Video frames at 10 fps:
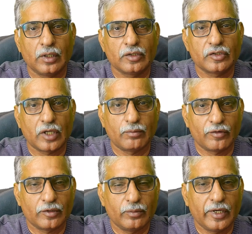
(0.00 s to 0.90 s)
some
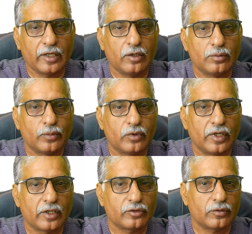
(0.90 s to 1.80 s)
of the breakdown
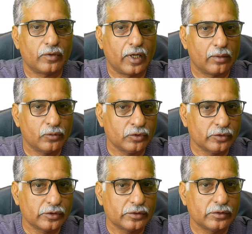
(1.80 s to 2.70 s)
products of
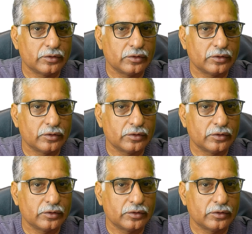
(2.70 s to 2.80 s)
hormones,